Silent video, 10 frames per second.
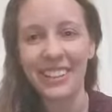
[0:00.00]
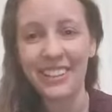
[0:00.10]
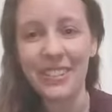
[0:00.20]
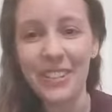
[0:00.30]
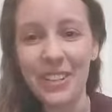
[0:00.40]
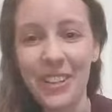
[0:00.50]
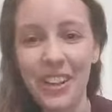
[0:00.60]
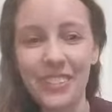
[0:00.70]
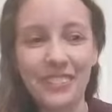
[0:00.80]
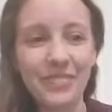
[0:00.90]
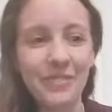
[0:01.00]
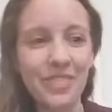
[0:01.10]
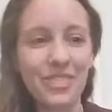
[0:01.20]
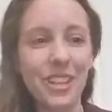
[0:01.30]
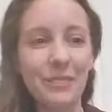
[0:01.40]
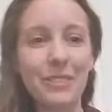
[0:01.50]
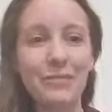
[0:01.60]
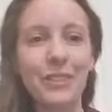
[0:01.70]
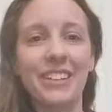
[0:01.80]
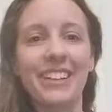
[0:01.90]
and I don't even know how much time it's
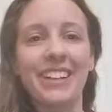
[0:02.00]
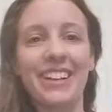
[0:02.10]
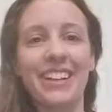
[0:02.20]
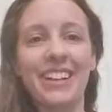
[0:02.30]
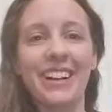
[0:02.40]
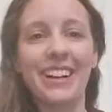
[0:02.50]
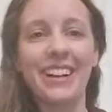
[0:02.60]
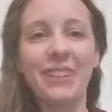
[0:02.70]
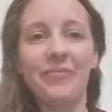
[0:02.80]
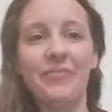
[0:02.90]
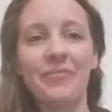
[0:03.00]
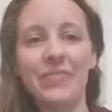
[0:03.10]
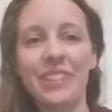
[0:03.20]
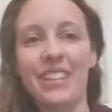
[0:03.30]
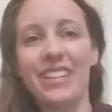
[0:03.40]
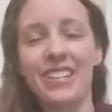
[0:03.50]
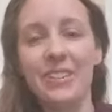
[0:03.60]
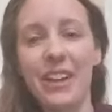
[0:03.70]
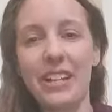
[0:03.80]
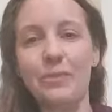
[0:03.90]
been.
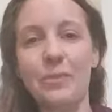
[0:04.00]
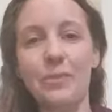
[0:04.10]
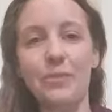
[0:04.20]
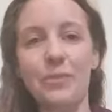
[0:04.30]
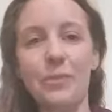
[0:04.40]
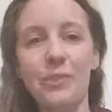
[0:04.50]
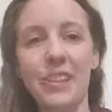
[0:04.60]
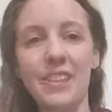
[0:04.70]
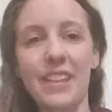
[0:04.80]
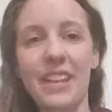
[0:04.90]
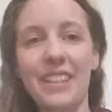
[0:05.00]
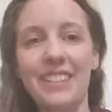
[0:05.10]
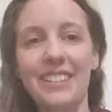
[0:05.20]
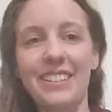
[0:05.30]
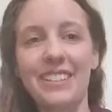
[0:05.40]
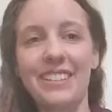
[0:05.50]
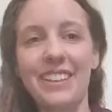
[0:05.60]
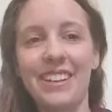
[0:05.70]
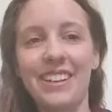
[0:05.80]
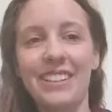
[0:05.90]
So experts warn that
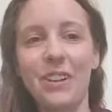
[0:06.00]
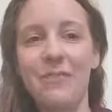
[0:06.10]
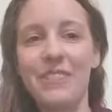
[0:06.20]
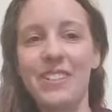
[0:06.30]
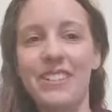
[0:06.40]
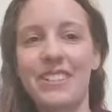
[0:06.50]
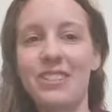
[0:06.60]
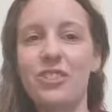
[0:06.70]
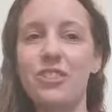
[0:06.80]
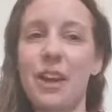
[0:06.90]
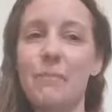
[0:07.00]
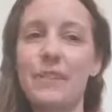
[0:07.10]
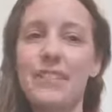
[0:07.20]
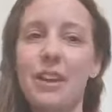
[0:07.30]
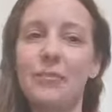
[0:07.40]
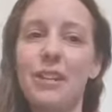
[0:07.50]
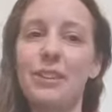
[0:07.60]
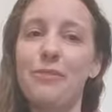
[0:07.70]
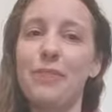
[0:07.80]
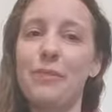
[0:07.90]
COVID-19 should not be
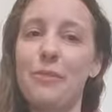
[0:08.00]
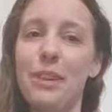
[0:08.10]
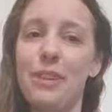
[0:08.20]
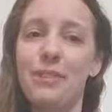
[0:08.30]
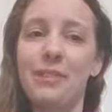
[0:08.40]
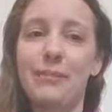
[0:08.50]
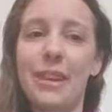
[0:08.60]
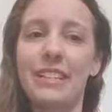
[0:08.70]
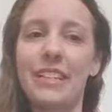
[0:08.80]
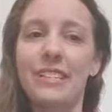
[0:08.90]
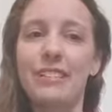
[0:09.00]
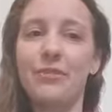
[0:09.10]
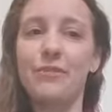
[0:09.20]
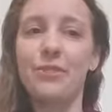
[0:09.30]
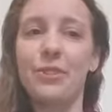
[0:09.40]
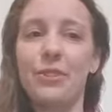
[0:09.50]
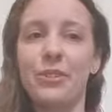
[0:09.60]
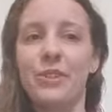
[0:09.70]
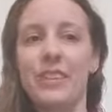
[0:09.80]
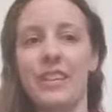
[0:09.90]
downplayed or compared to a bad case of the
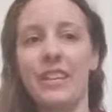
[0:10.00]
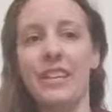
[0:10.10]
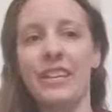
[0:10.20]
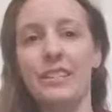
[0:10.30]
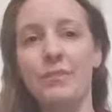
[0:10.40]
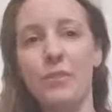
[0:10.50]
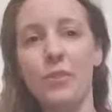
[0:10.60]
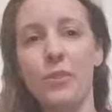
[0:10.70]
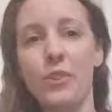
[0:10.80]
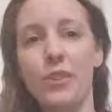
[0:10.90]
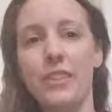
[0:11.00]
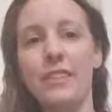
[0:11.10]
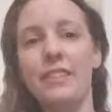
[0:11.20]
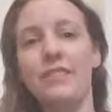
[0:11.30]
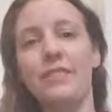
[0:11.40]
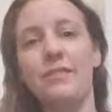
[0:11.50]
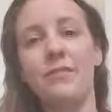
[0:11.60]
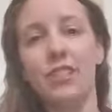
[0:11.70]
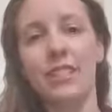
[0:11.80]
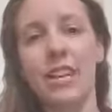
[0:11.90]
flu. It is more, in the
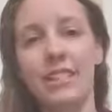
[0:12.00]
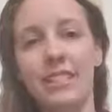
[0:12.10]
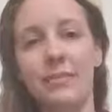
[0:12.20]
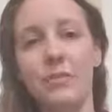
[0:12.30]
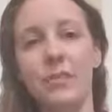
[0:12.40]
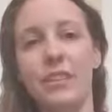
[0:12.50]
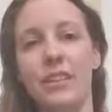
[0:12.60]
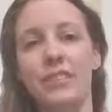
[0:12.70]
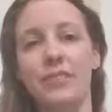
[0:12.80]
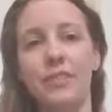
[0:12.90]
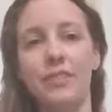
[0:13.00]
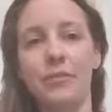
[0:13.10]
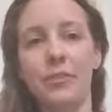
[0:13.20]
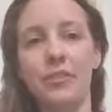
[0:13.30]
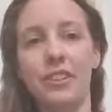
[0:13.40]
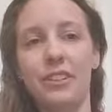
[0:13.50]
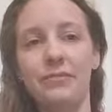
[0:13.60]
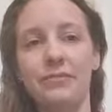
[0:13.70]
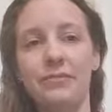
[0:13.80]
severe cases, more like severe pneumonia.